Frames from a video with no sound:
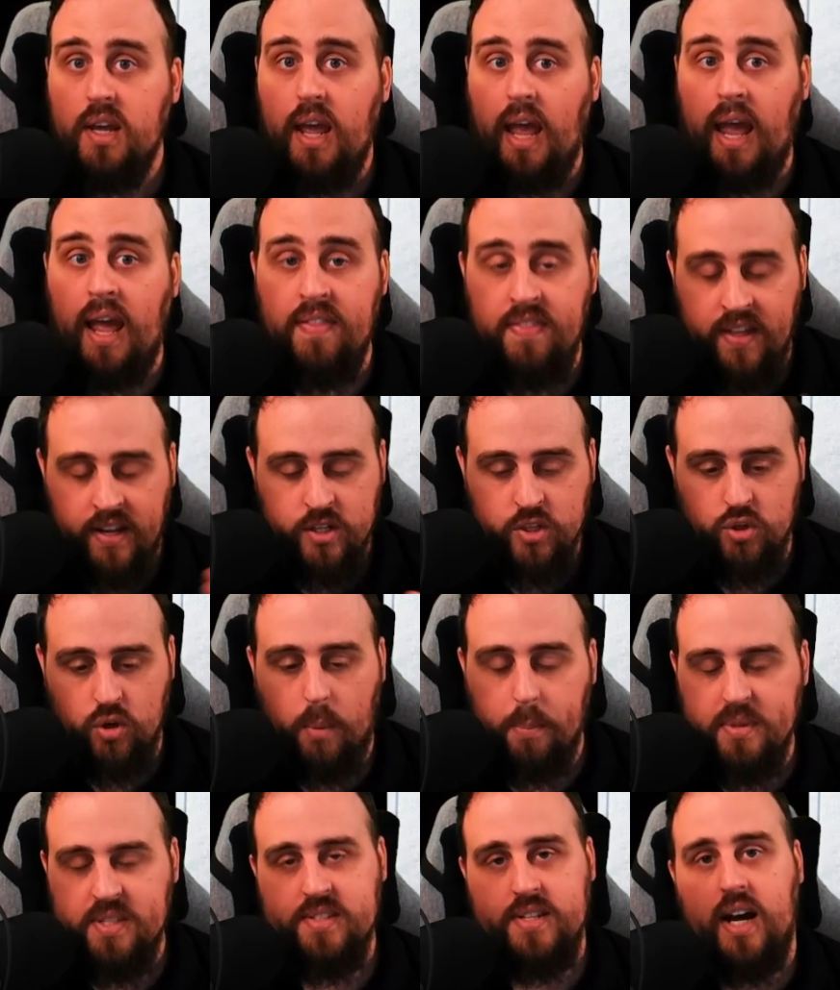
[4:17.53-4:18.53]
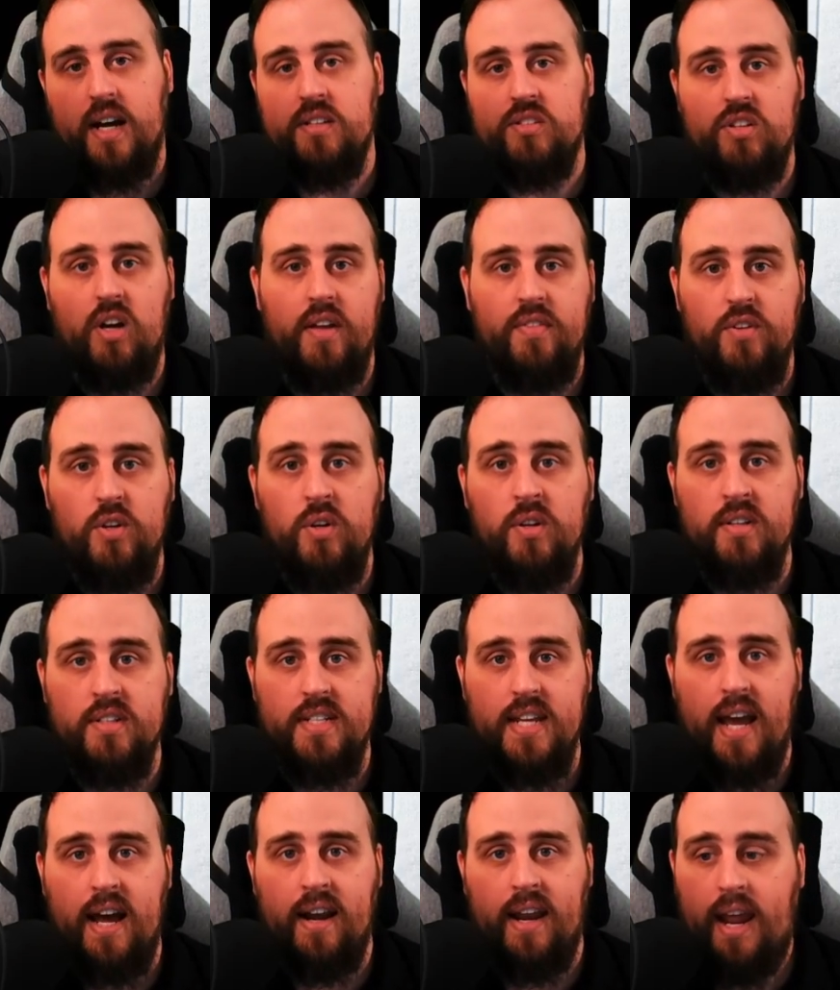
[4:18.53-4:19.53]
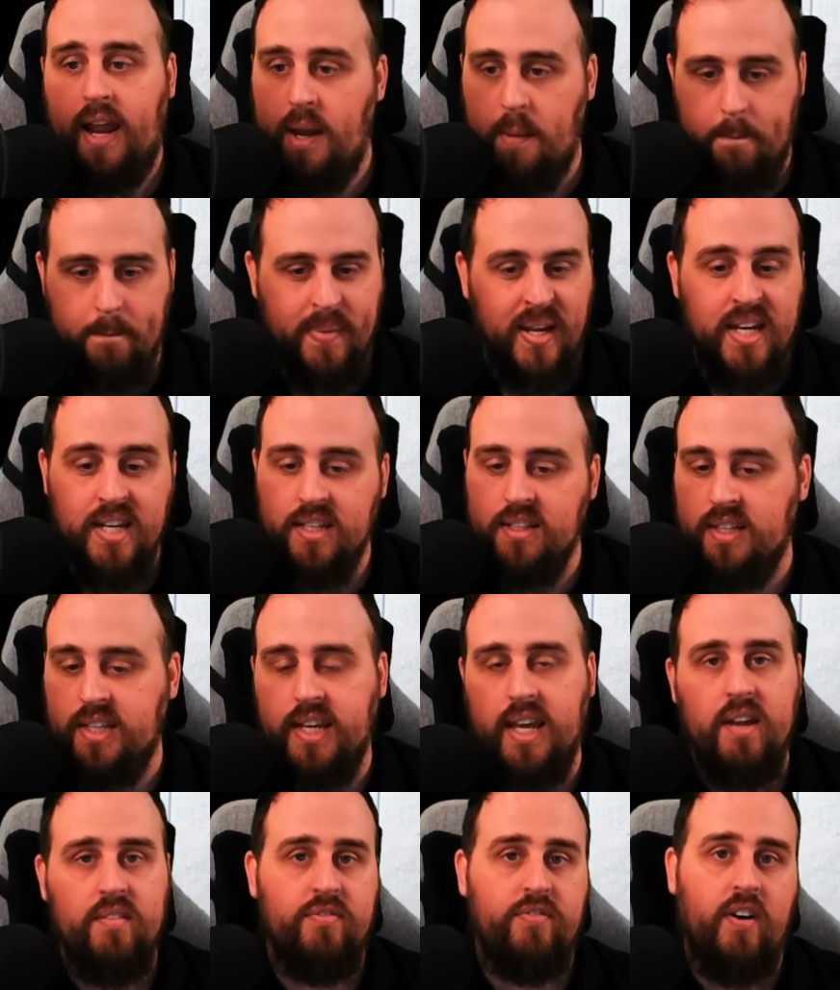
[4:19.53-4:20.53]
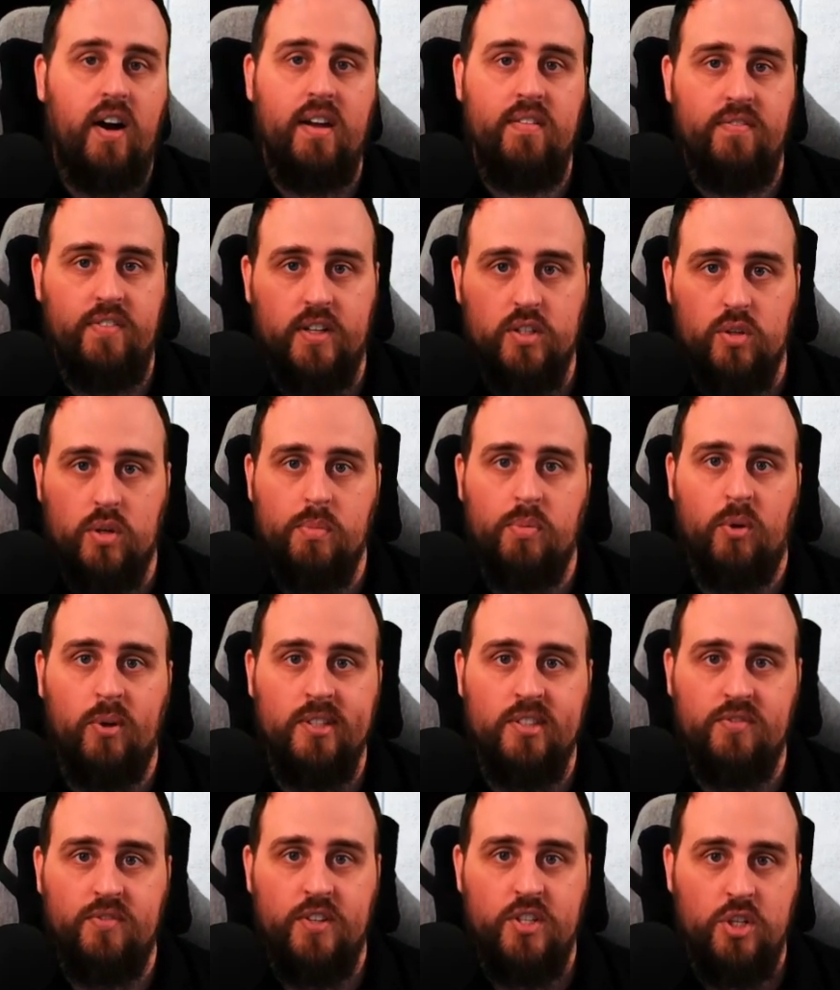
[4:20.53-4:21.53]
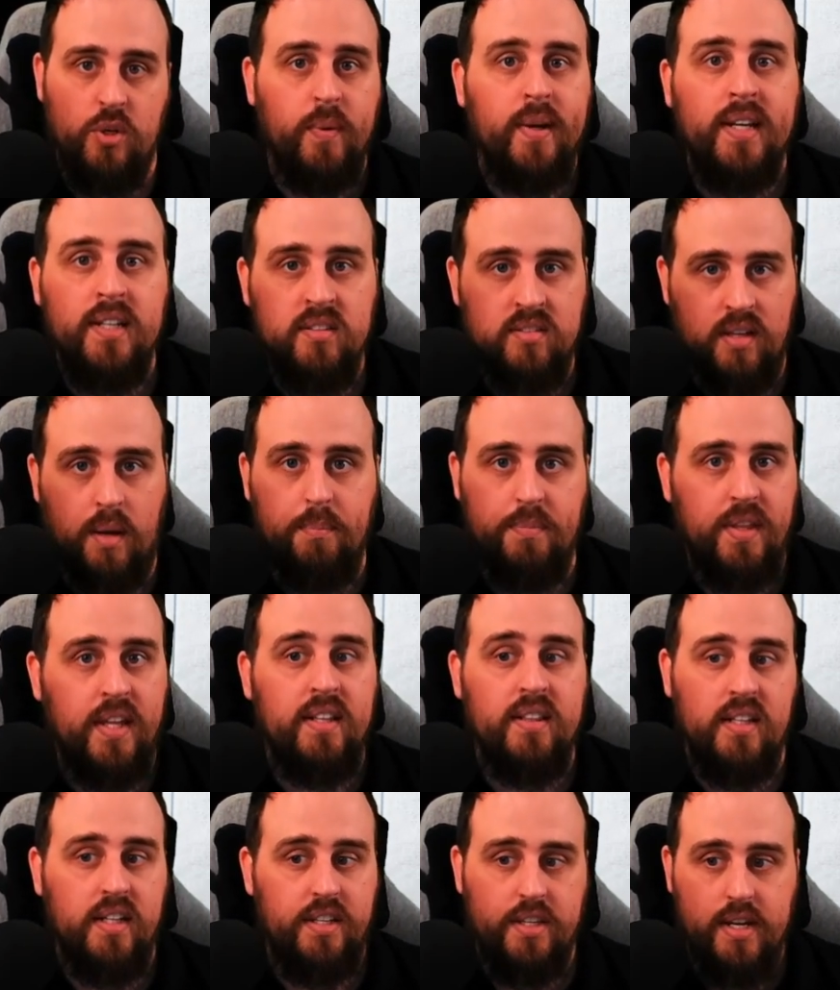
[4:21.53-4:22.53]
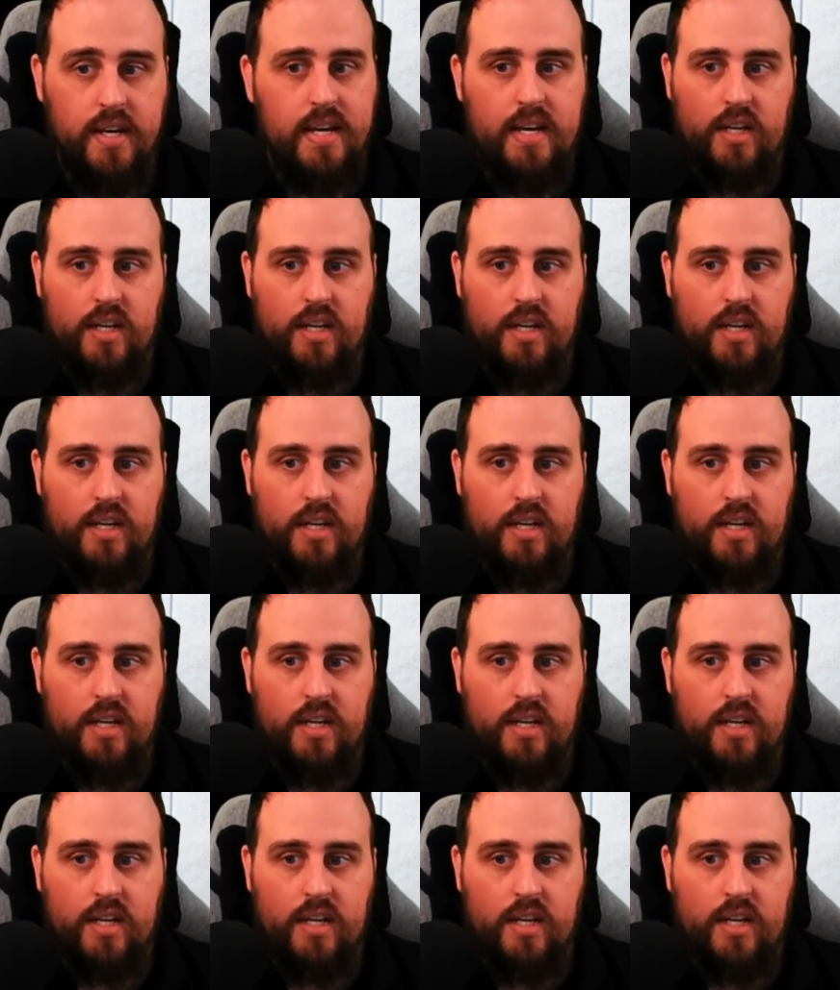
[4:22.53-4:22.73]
and then drop a Scythe unit down and immediately get 5 victory points for doing something that